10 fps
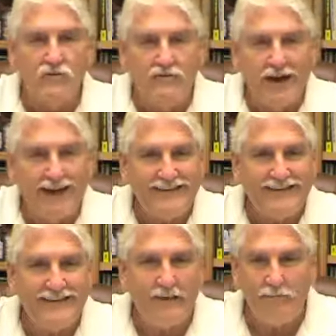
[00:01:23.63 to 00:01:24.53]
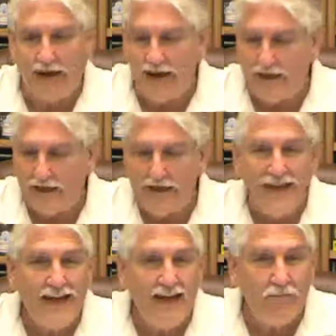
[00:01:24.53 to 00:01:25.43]
of veins in the body,
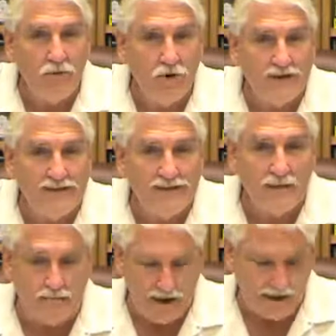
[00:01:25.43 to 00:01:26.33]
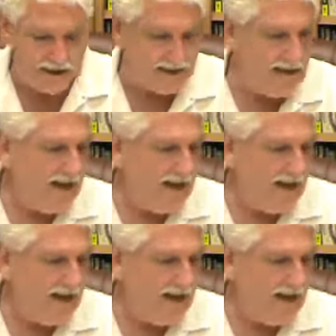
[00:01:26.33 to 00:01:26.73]
hemorrhoids in the body, and